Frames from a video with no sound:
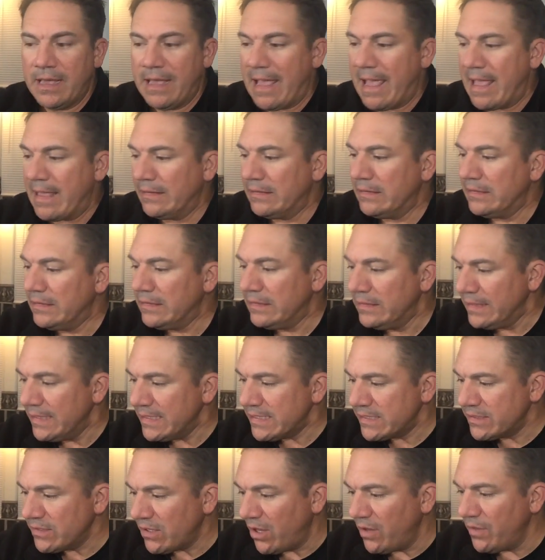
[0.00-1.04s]
And
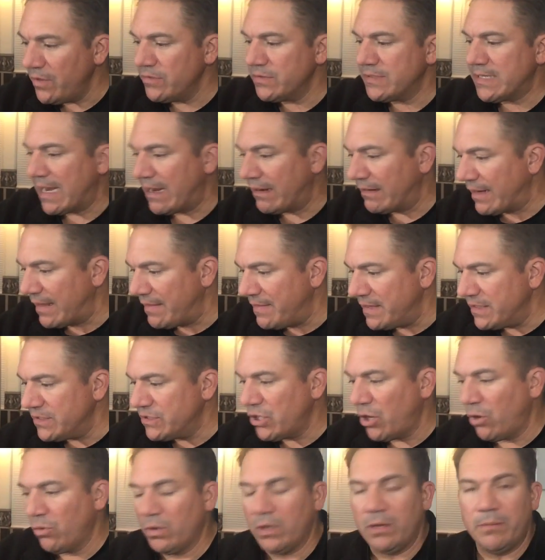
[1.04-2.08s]
list all those out and then
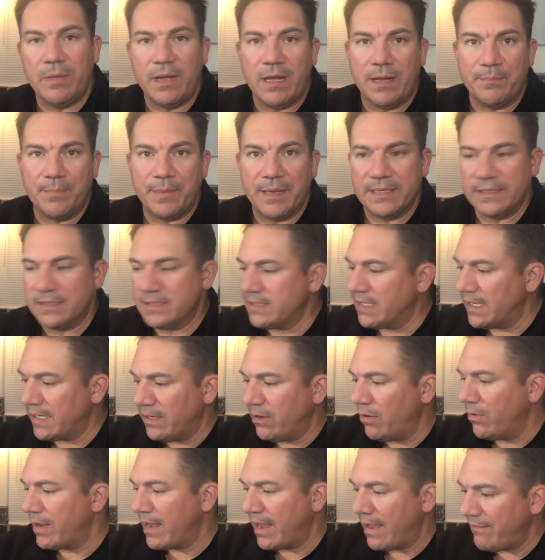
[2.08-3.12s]
total them up and say,
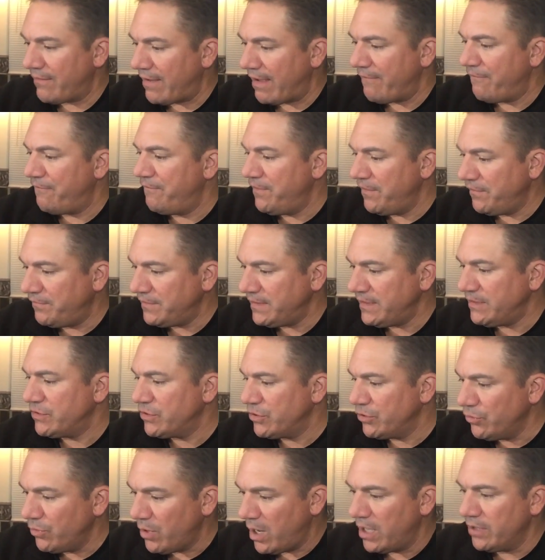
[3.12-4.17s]
okay, I've got
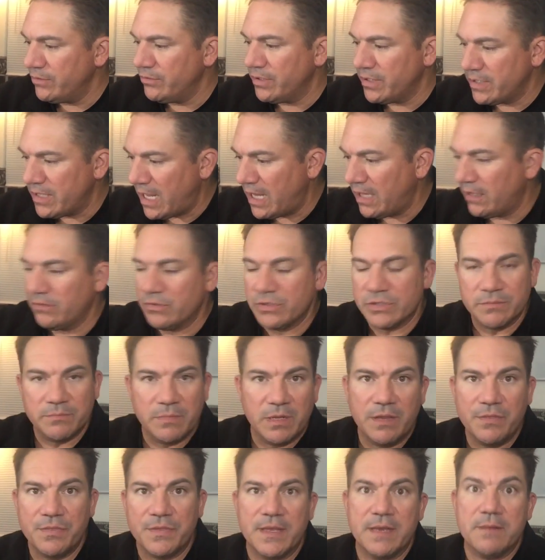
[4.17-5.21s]
$5,200 a
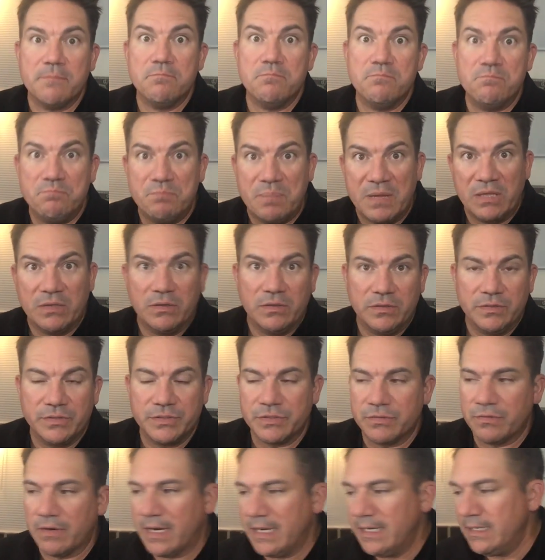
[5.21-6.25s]
month in
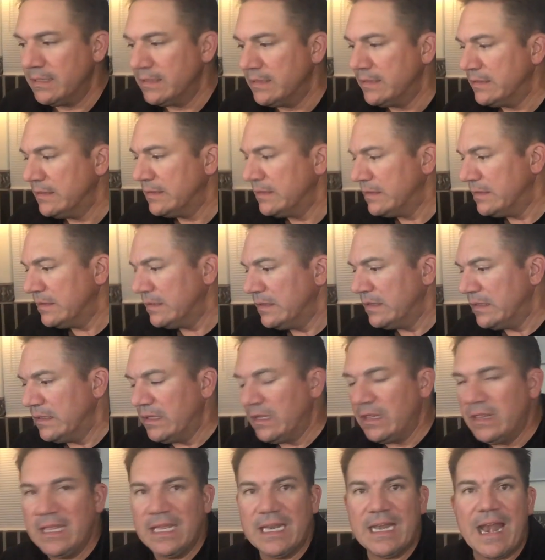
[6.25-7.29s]
bills, right?
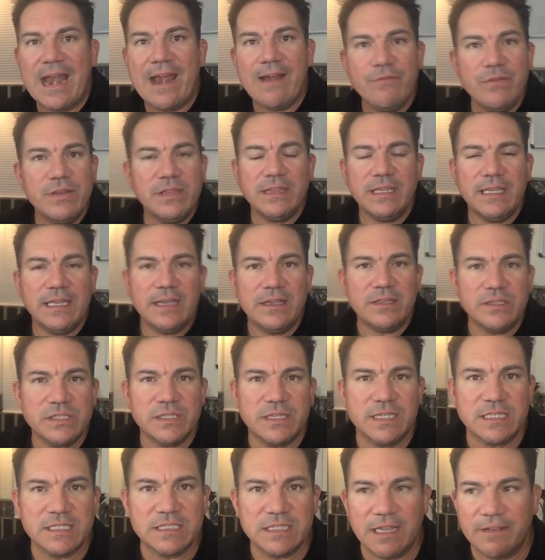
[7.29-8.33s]
Then everything else
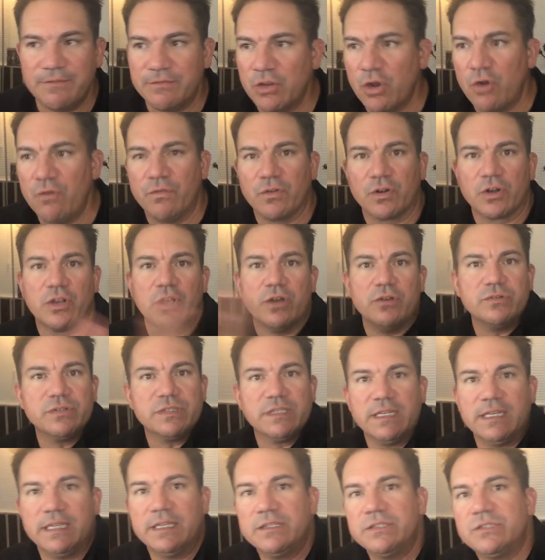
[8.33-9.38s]
that's left over goes
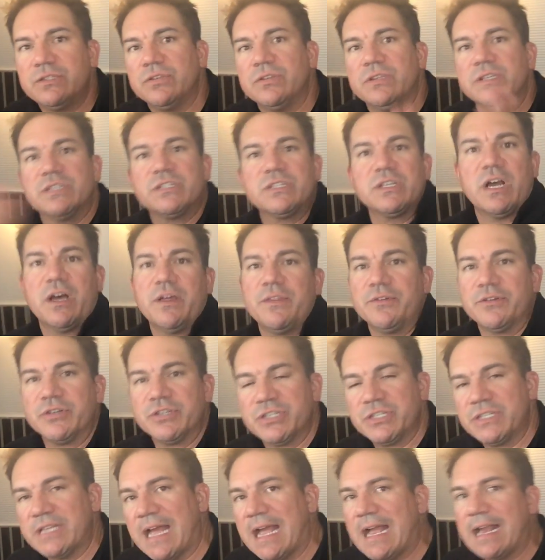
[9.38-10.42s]
into this other
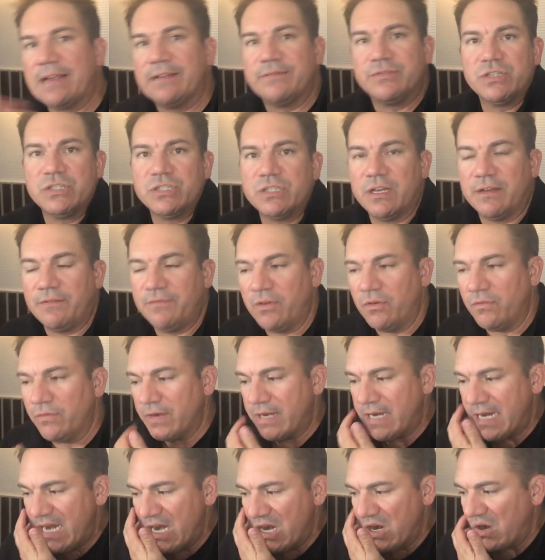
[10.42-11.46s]
stack of stuff over
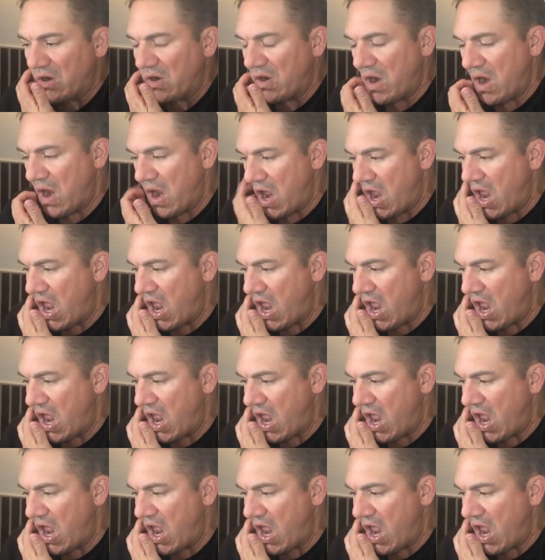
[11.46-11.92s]
here.